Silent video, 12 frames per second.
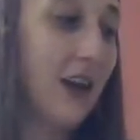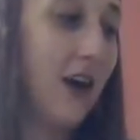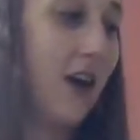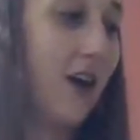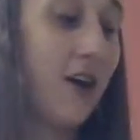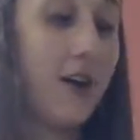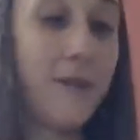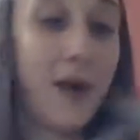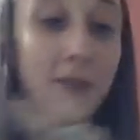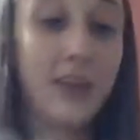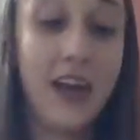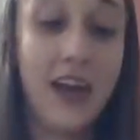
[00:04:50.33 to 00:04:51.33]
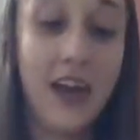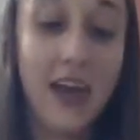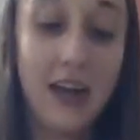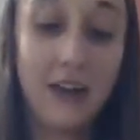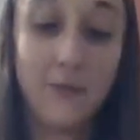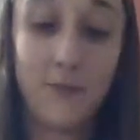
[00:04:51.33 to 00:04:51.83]
I'm going to
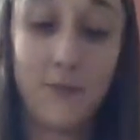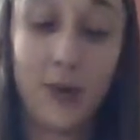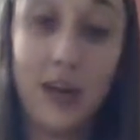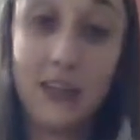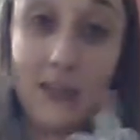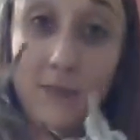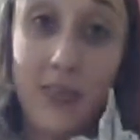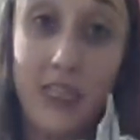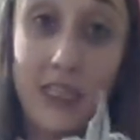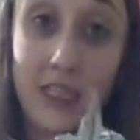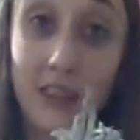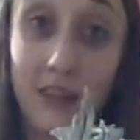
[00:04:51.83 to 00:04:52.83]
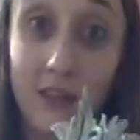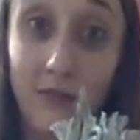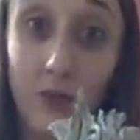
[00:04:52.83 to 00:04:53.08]
add probably some pieces of